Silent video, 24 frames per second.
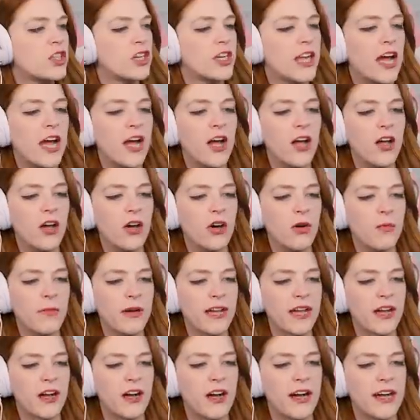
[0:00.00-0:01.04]
Chanel, oh
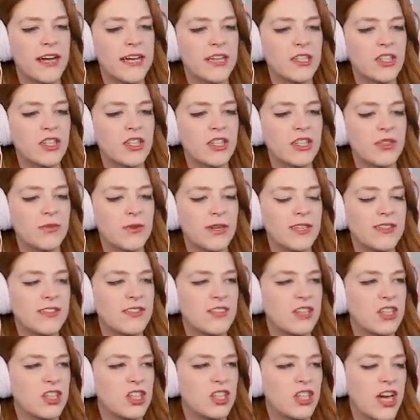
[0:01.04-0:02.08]
my gosh, she
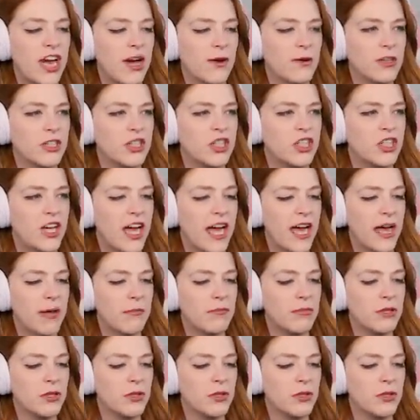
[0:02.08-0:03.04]
wants to chat with Jeb,